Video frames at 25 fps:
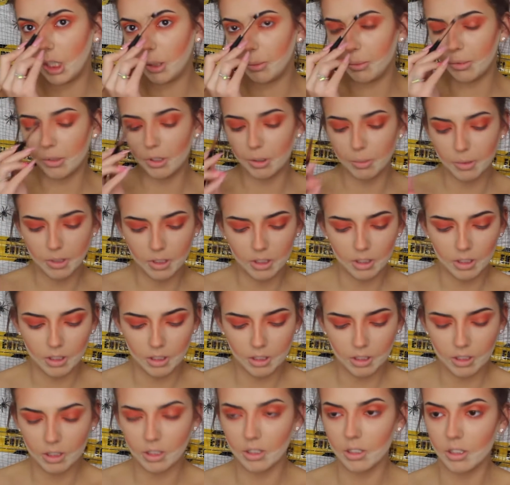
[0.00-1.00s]
brush
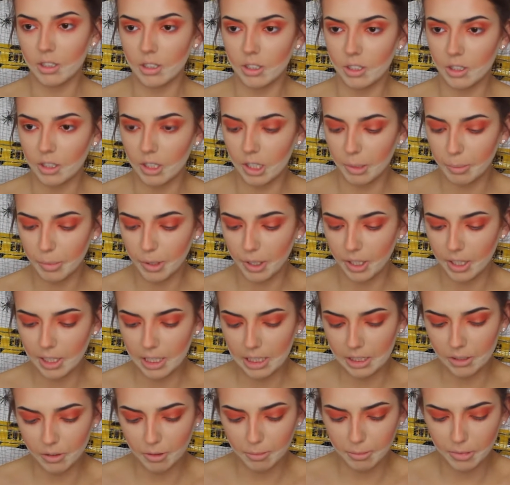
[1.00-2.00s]
because I don't like putting
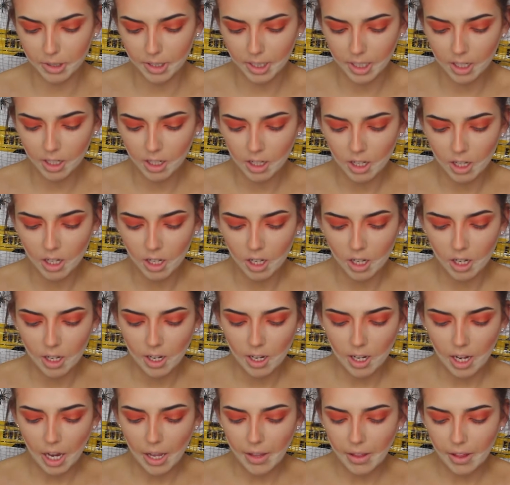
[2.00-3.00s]
glitter on mine.
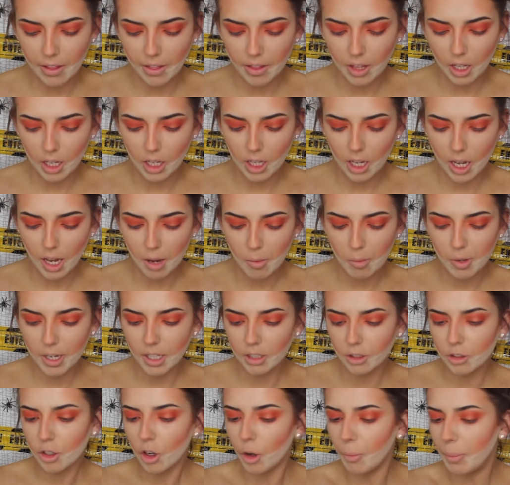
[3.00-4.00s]
And then the
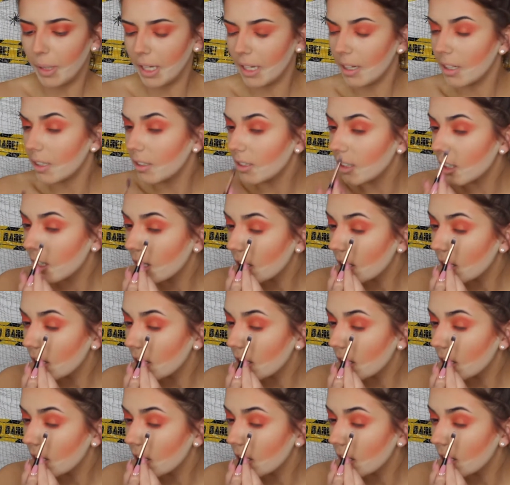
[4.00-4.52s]
NYX Copper glitter,